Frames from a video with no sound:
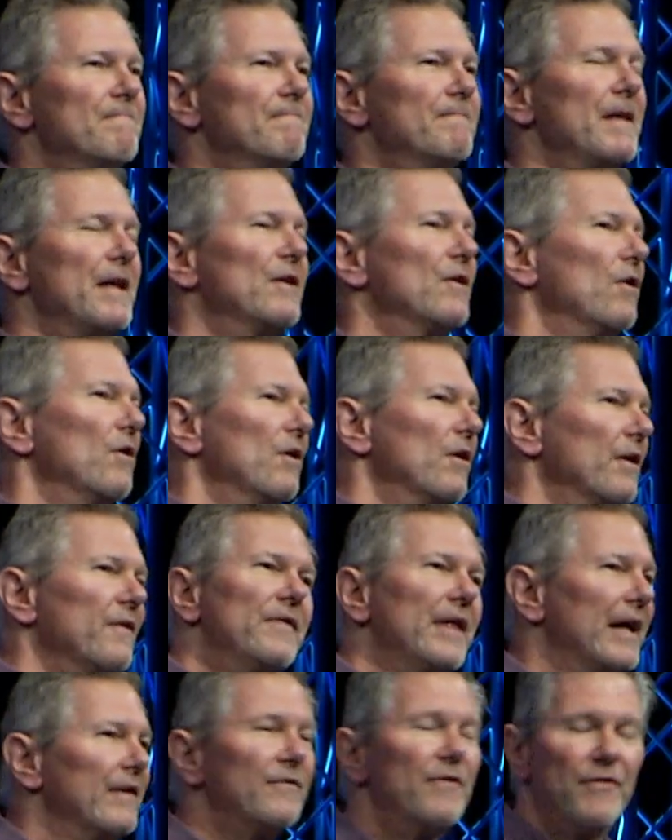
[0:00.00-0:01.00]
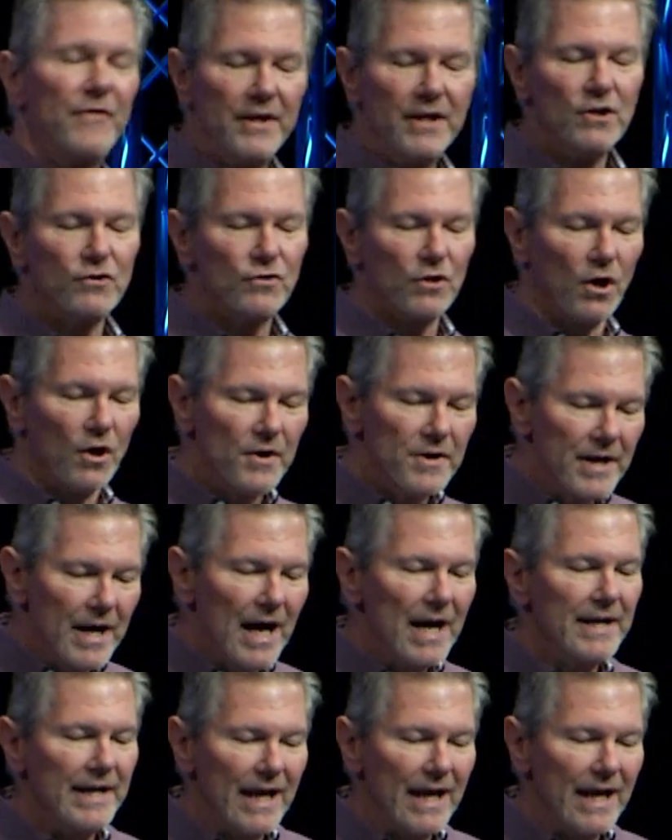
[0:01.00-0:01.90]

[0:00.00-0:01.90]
that, that things are not